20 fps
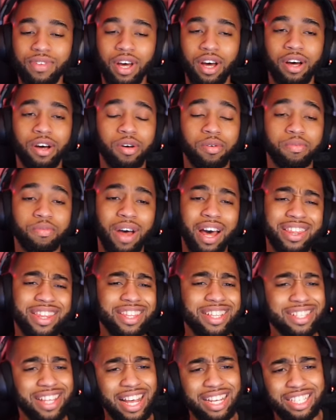Um, I
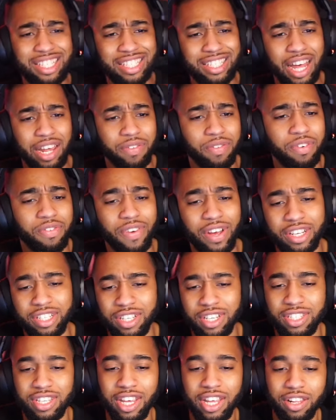think it's actually "Sign of Affection."
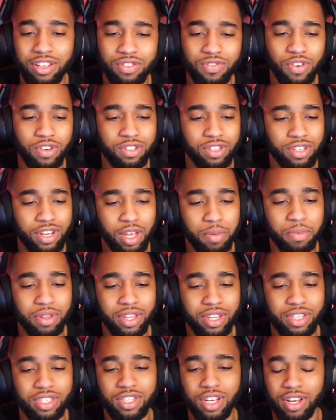That's the English version name of
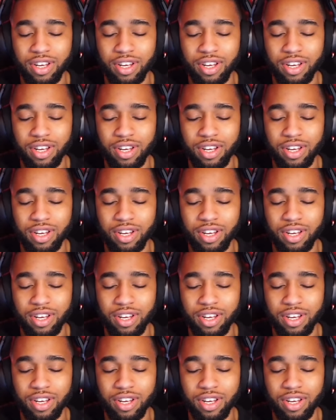this.